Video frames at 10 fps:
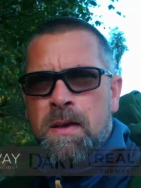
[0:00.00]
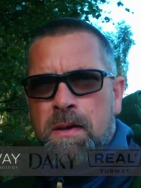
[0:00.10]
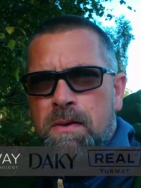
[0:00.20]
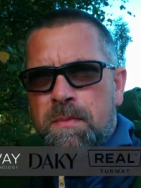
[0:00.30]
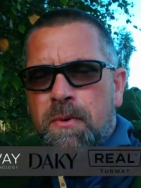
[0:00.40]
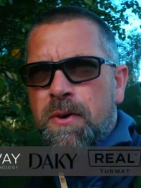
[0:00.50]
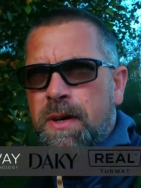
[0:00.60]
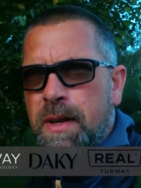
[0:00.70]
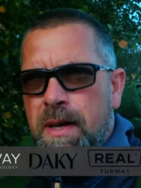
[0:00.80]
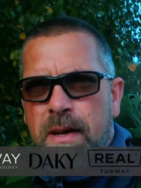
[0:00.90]
Good
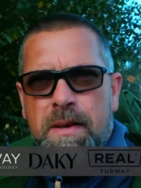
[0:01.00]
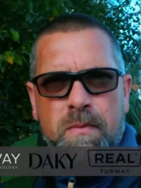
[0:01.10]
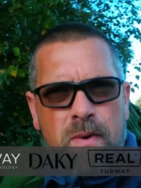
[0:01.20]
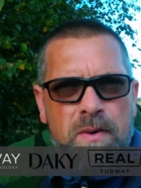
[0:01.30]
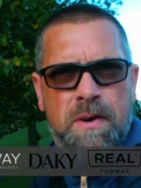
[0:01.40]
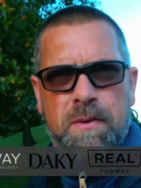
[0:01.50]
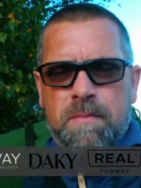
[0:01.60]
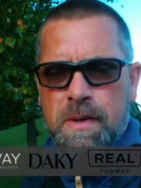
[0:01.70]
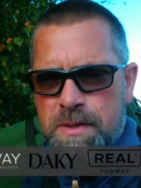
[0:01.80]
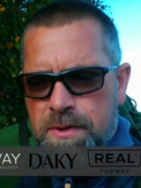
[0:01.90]
morning and
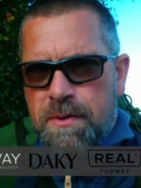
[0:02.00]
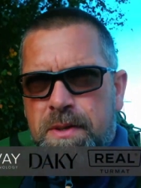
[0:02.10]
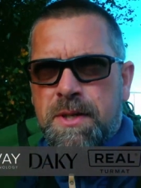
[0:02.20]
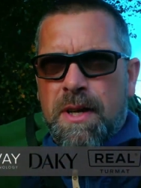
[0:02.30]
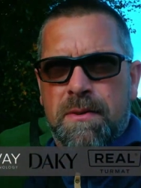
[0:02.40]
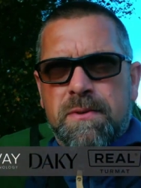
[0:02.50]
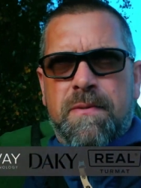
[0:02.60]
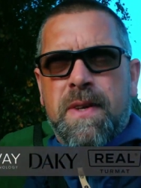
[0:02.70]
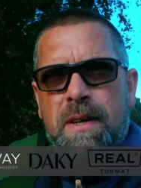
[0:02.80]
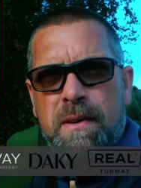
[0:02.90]
welcome to the channel's
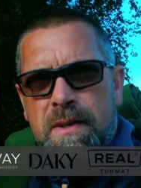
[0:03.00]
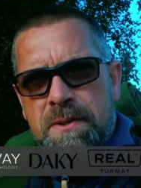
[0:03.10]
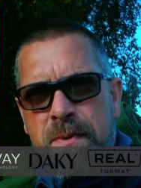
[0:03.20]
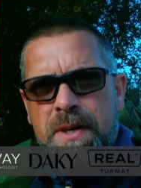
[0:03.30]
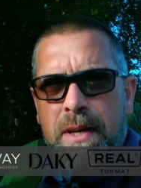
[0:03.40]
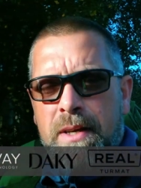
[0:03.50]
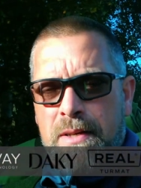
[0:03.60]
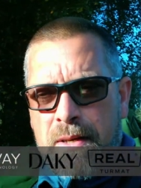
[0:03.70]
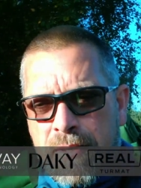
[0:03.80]
video this week.